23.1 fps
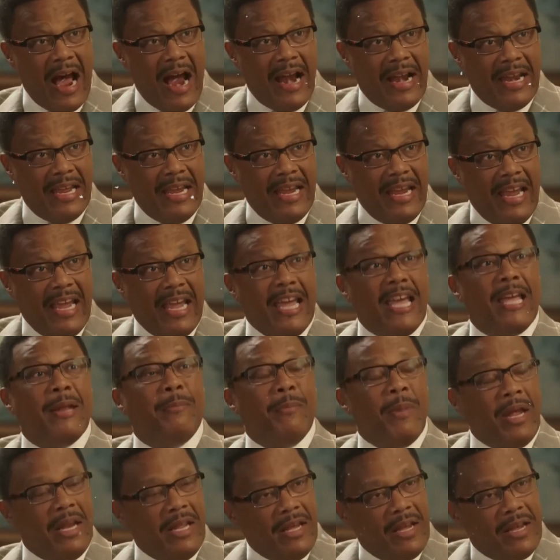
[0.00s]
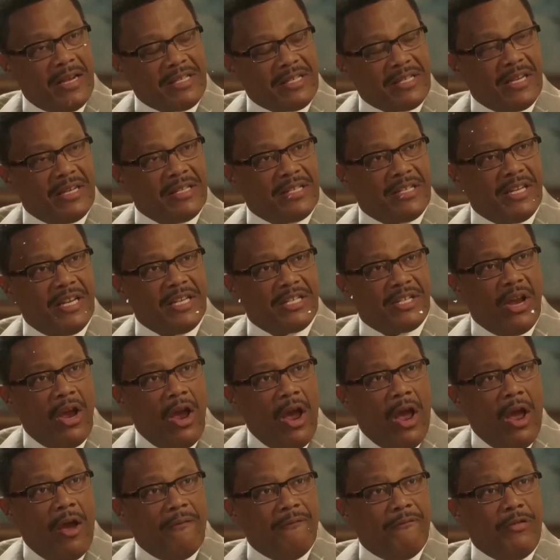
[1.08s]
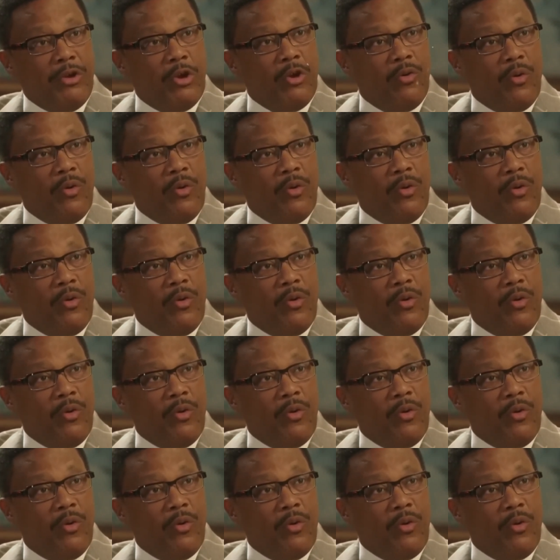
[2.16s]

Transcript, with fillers: is deeply involved in multiple charities,